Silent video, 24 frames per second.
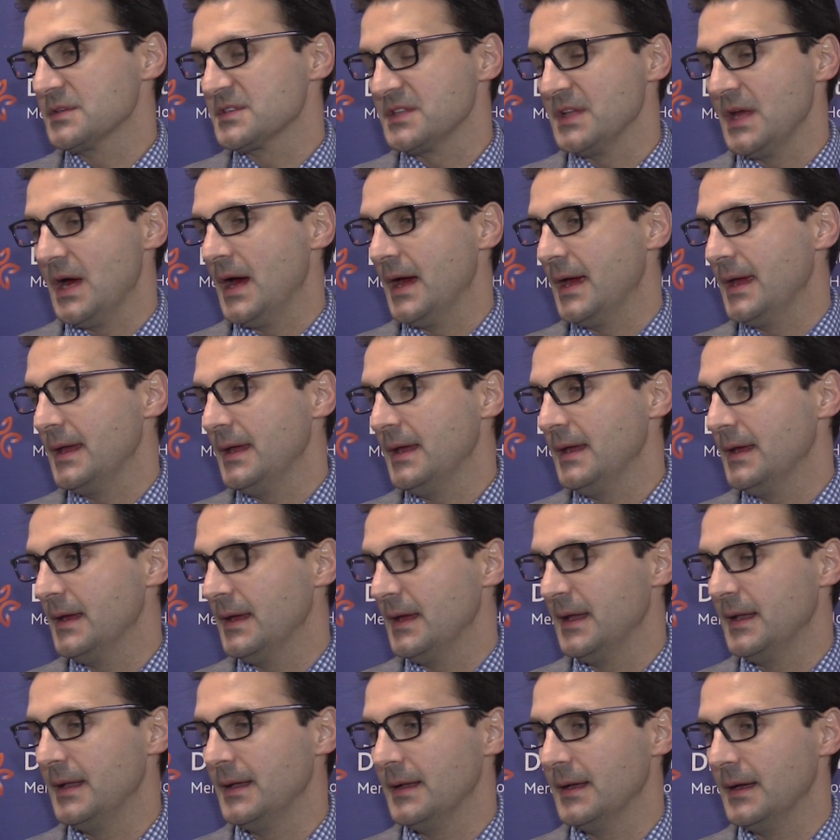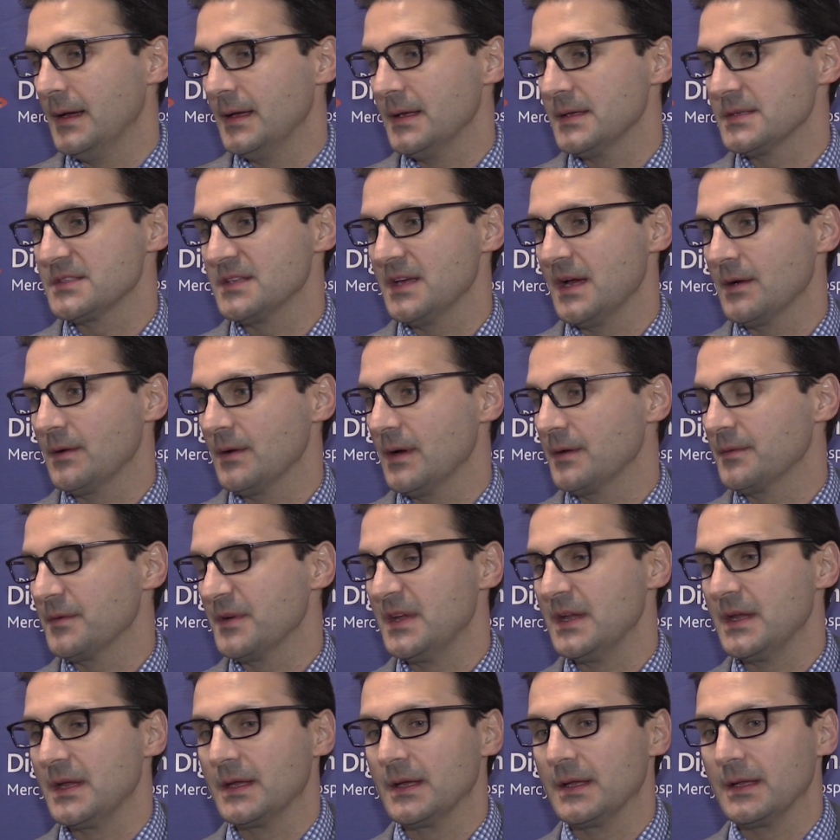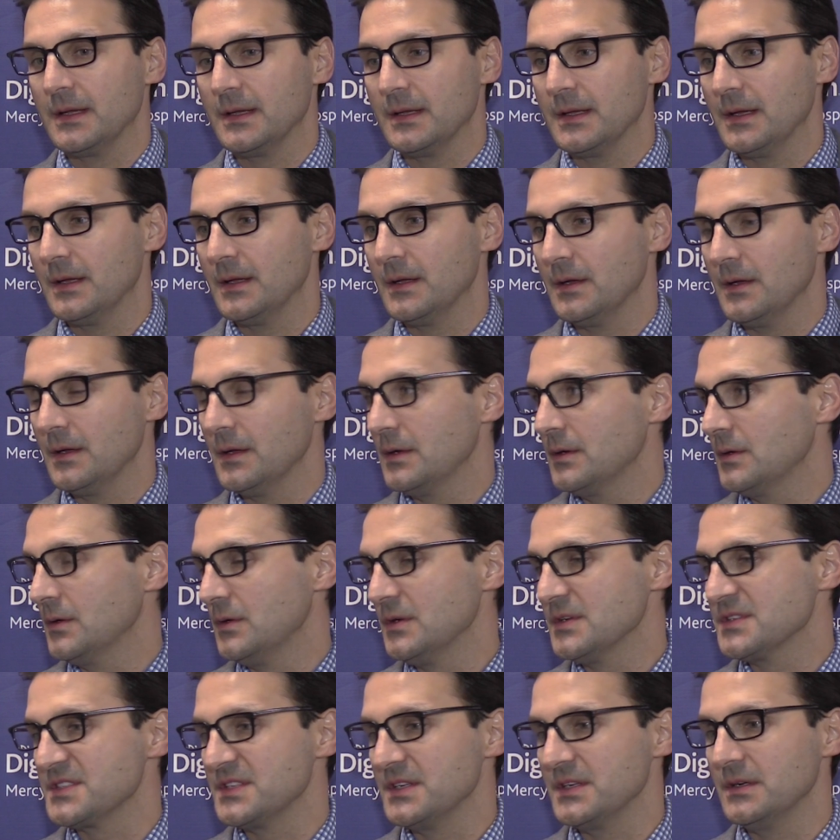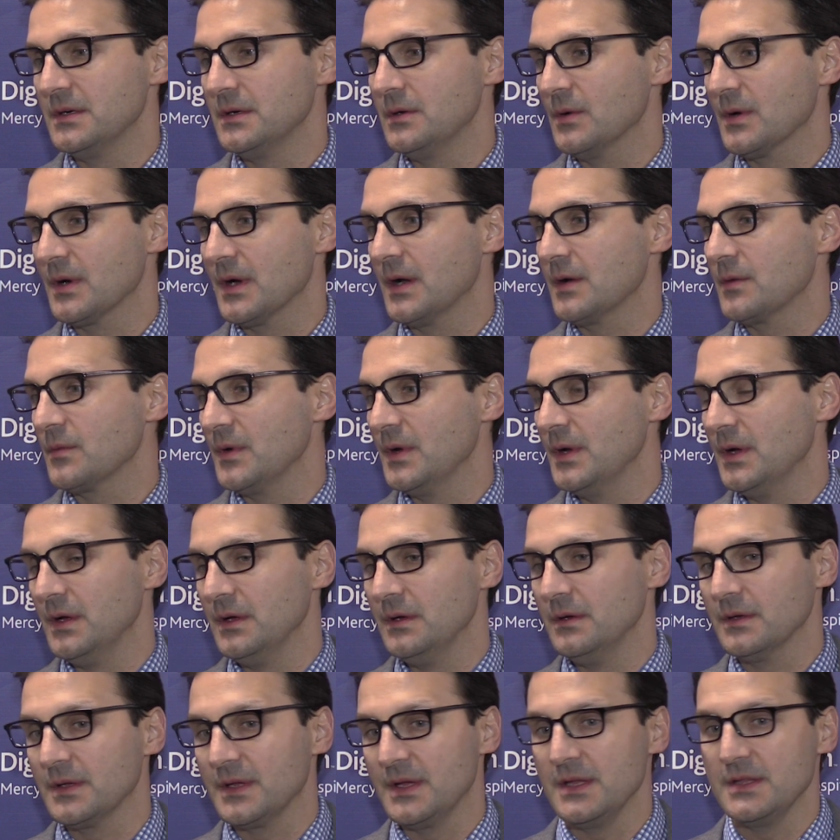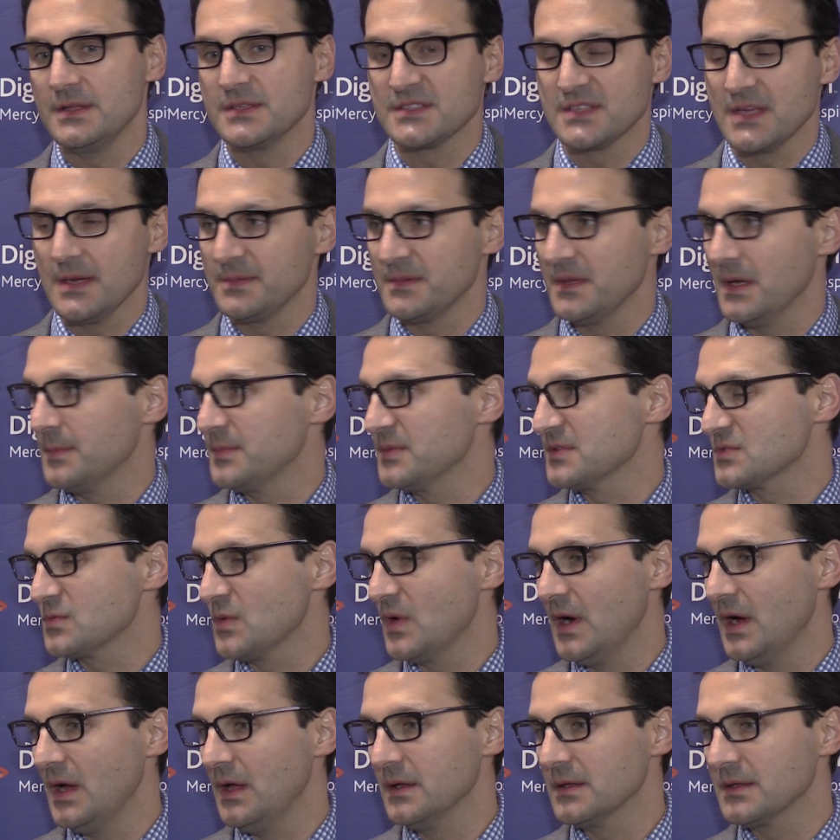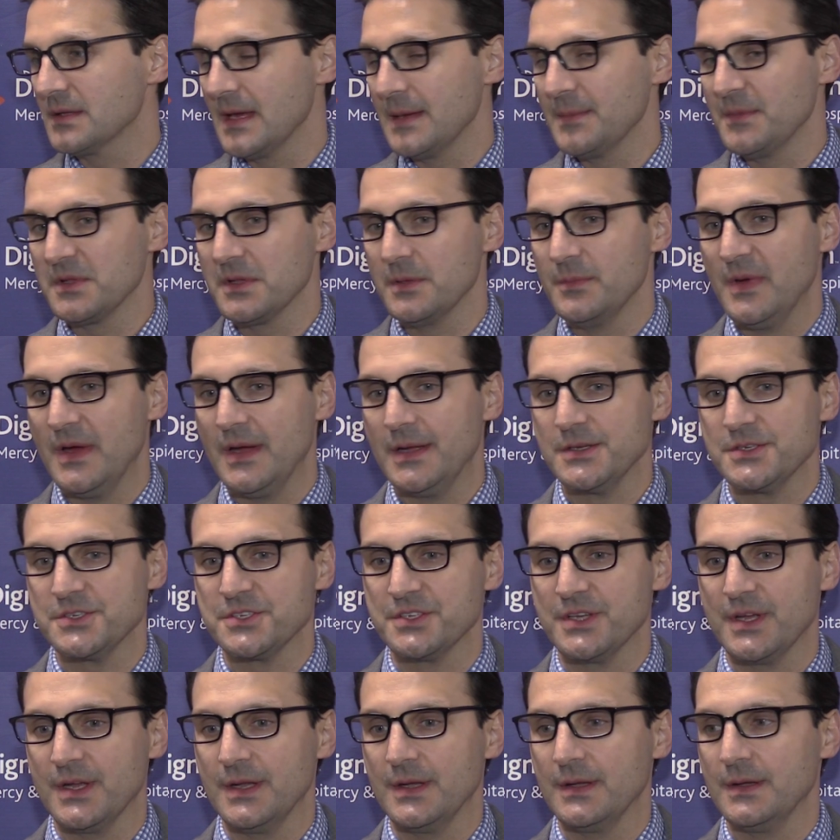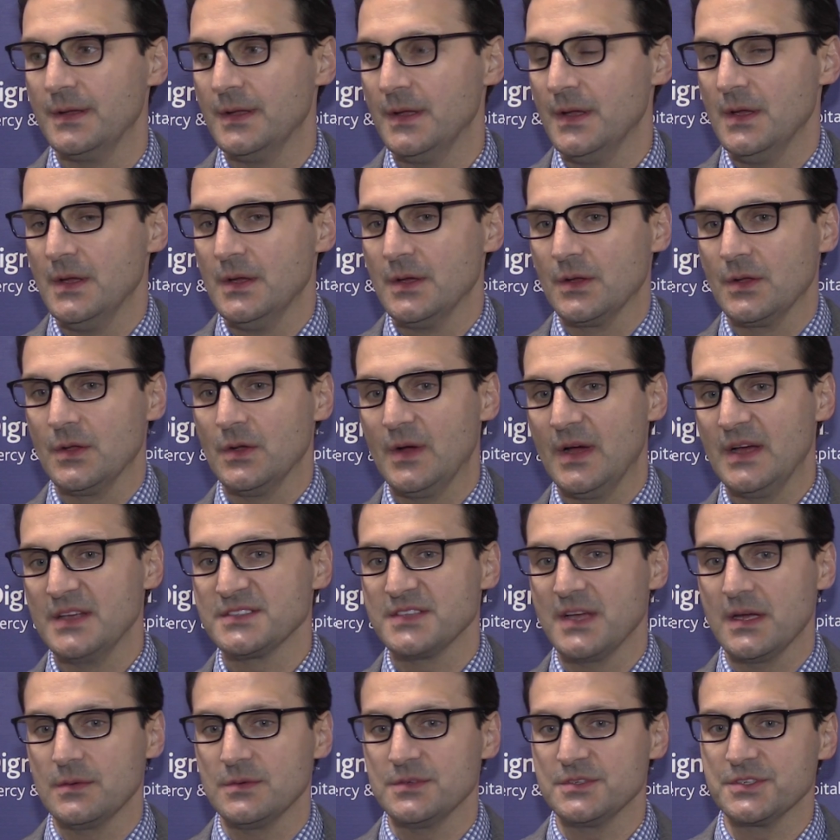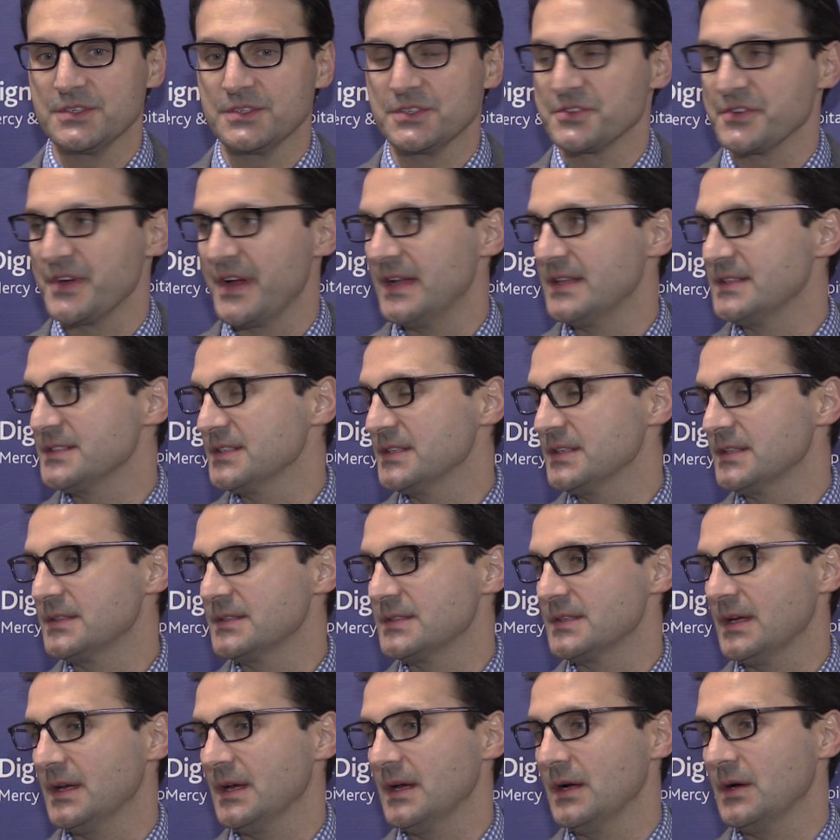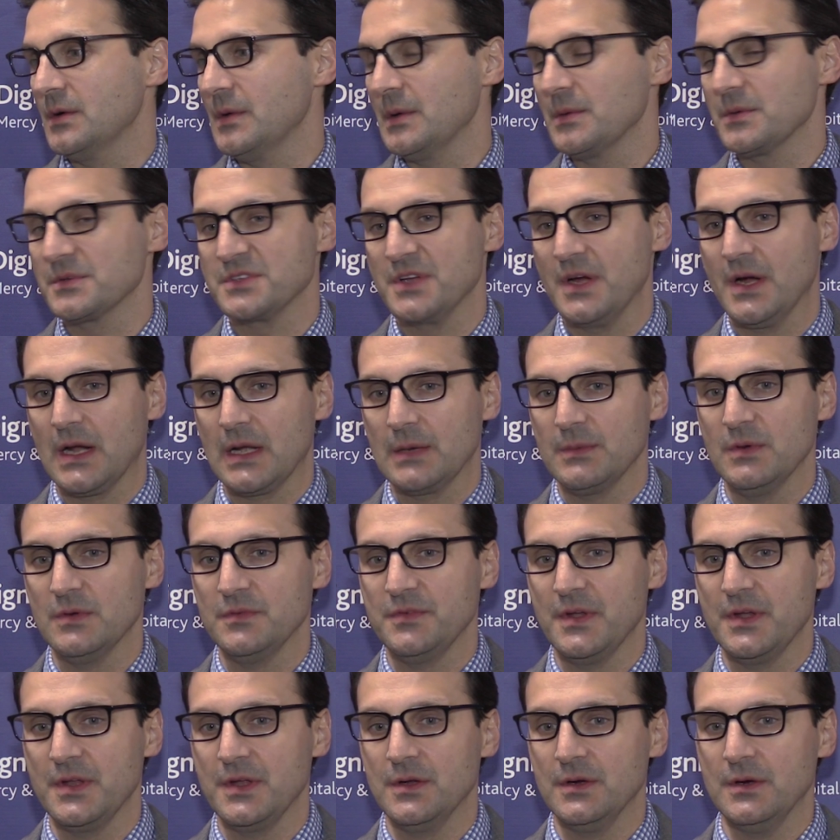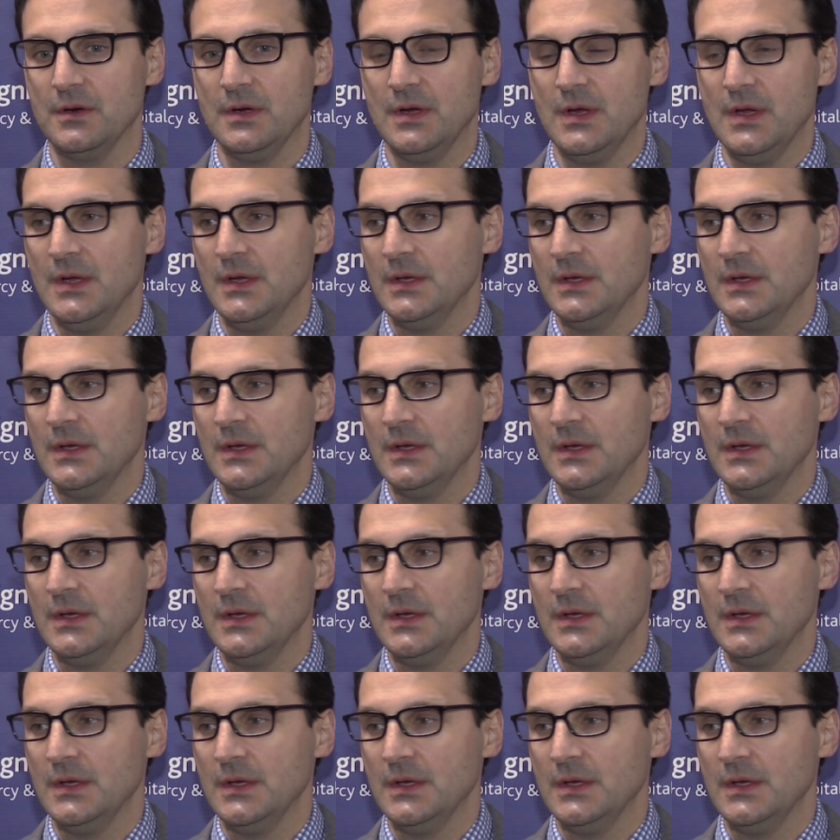Sly and uh, Sly Rodriguez and uh, Noah Siegel were unreal. Keith stepped up as well and came on the bench. And, you know, as I was in transit, uh, we were talking about video.